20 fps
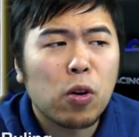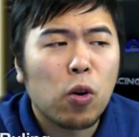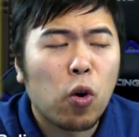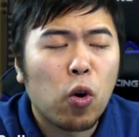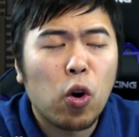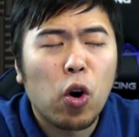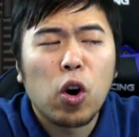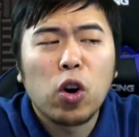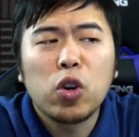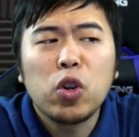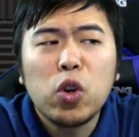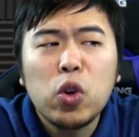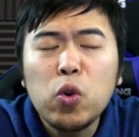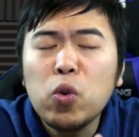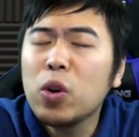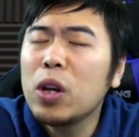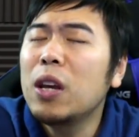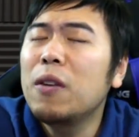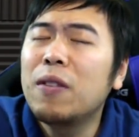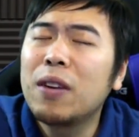or are
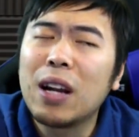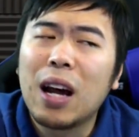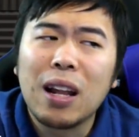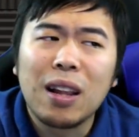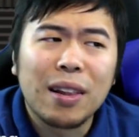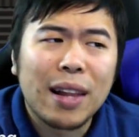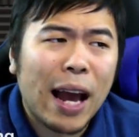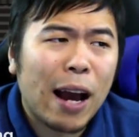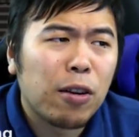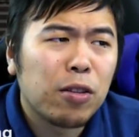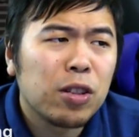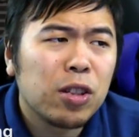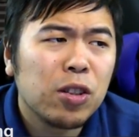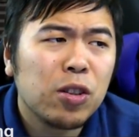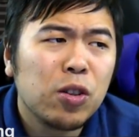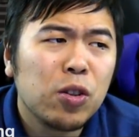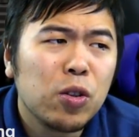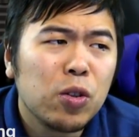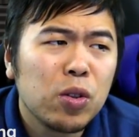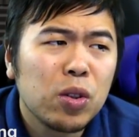you even allowed to
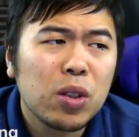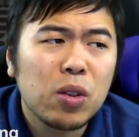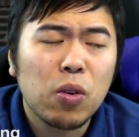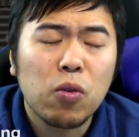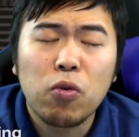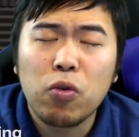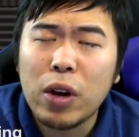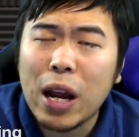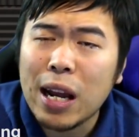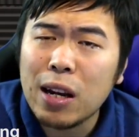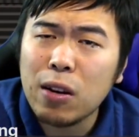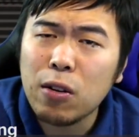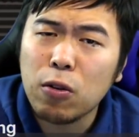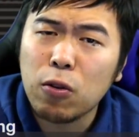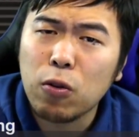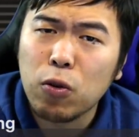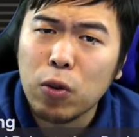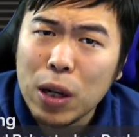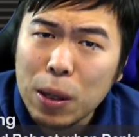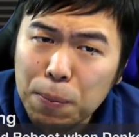use Red
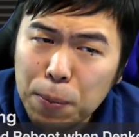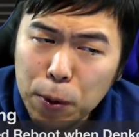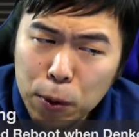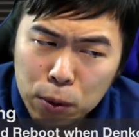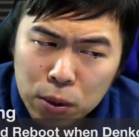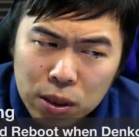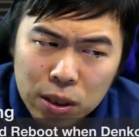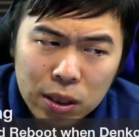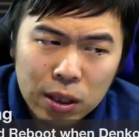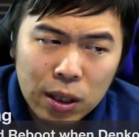Reboot?